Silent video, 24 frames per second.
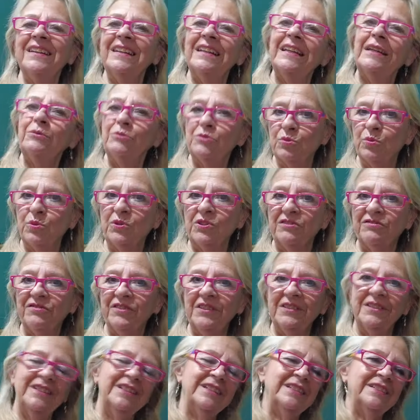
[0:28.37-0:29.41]
It was
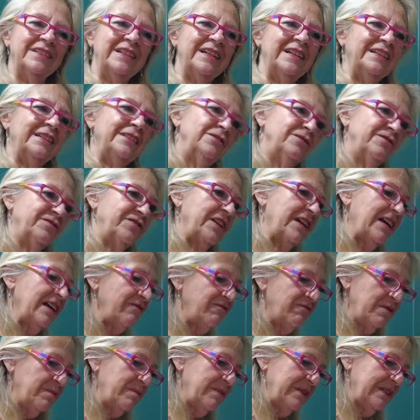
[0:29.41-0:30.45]
wonderful and I loved
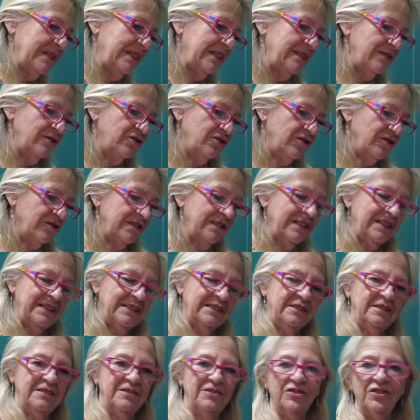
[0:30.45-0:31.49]
every minute. John and
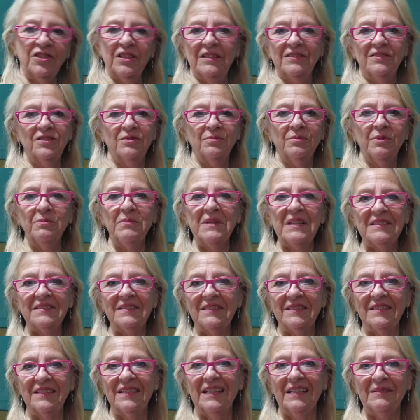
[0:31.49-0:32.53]
I shared some
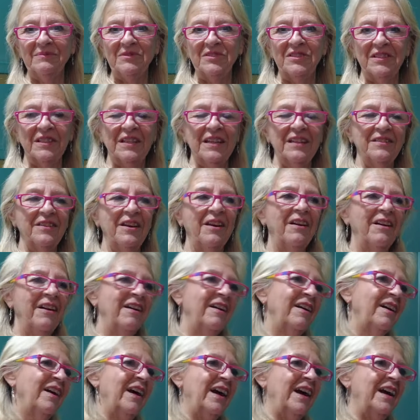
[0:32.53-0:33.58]
amazing times together,
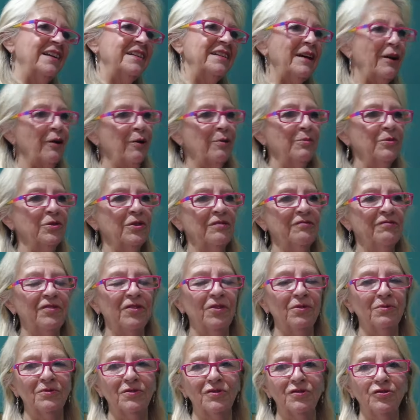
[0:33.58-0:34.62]
and now I'm looking
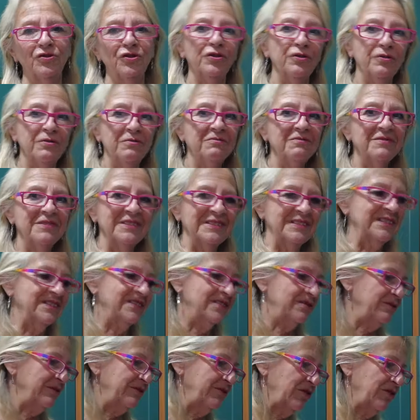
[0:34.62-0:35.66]
forward to June
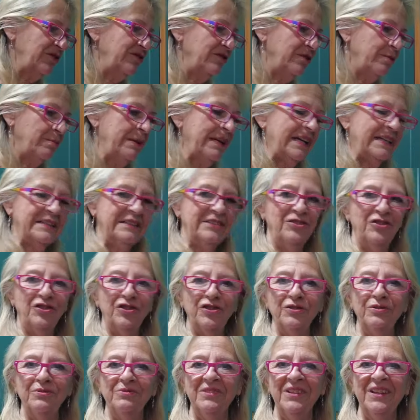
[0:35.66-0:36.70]
because we've got another plan in
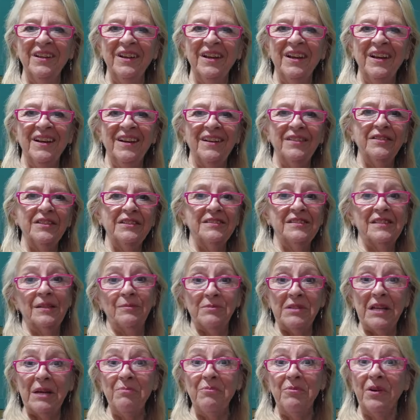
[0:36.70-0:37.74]
June, and then
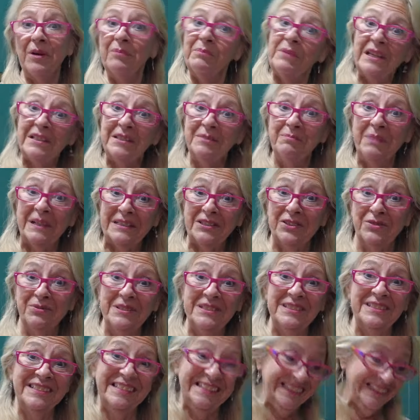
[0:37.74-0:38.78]
September I'm heading back to
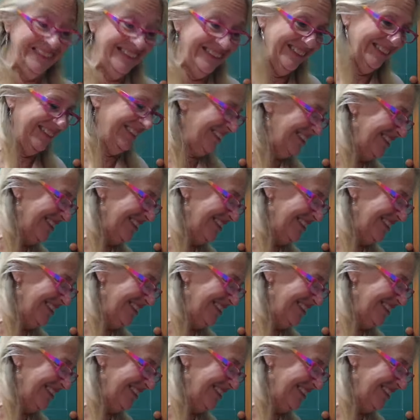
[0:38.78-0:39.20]
Italy. Yeah,